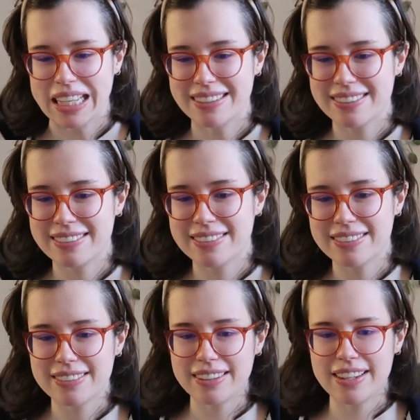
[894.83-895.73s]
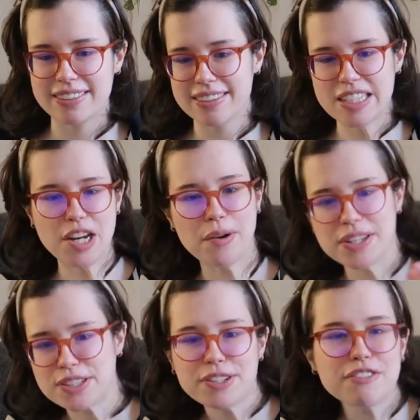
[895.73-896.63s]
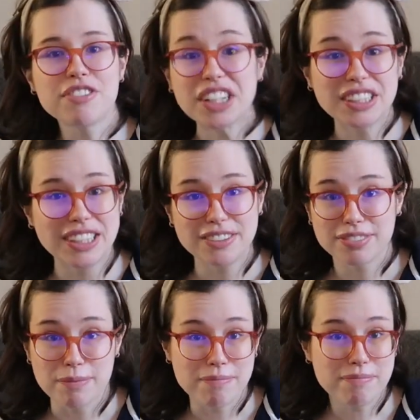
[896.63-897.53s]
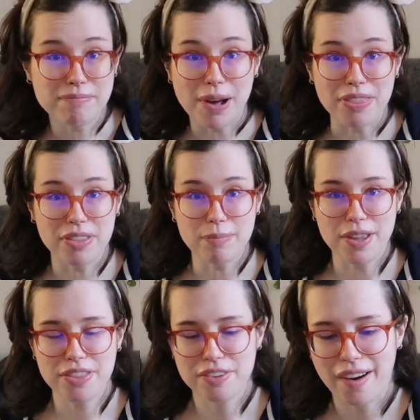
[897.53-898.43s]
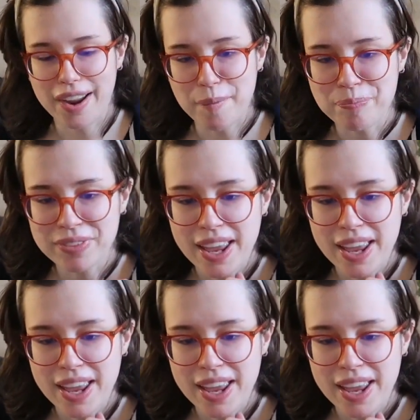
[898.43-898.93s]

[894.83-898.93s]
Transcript: It's you know, and it's going to vary from month to month, right?